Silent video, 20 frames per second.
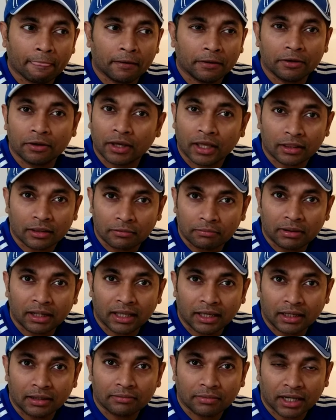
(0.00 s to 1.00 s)
You get the
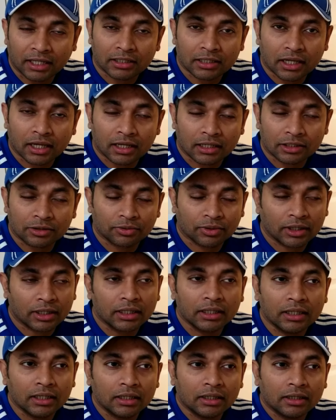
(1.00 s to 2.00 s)
plain matcha as well.
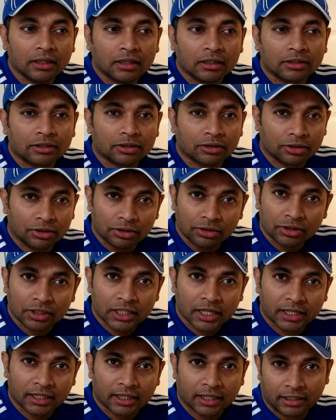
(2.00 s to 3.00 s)
So use
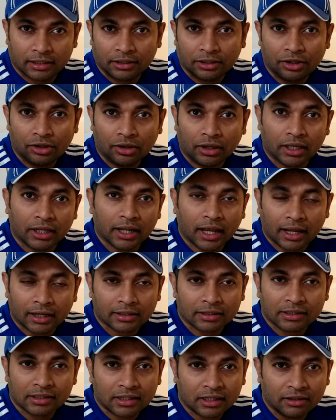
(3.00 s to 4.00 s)
that, and you can add
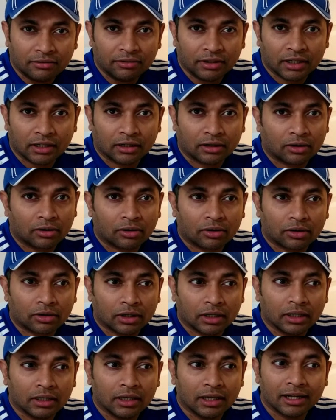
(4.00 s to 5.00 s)
stevia
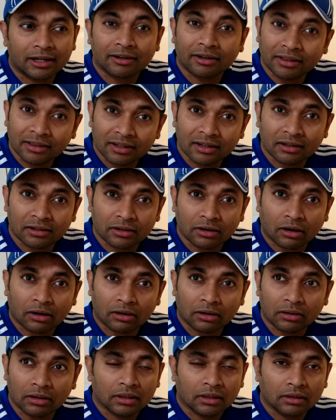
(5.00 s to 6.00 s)
or
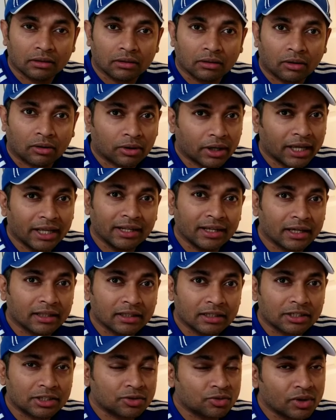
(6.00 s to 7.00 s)
erythritol or any
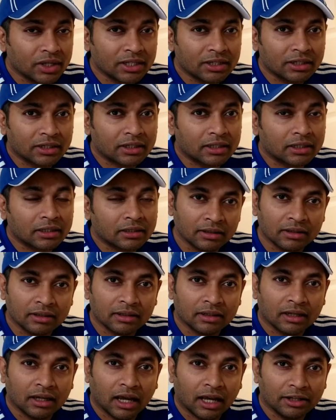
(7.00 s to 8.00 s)
other sweetener,
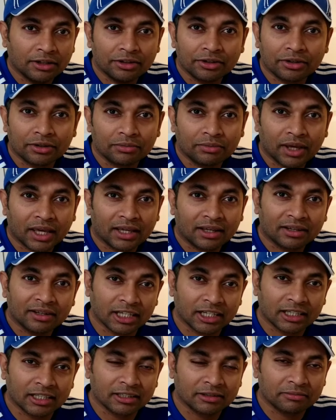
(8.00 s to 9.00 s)
and you could make
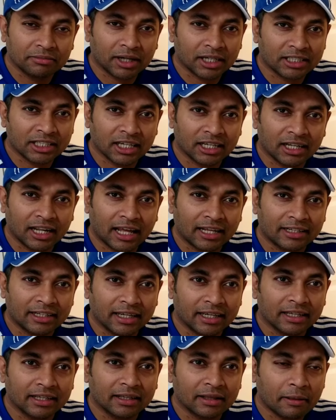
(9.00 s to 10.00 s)
good matcha
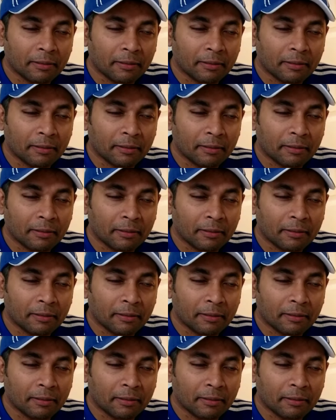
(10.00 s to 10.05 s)
latte.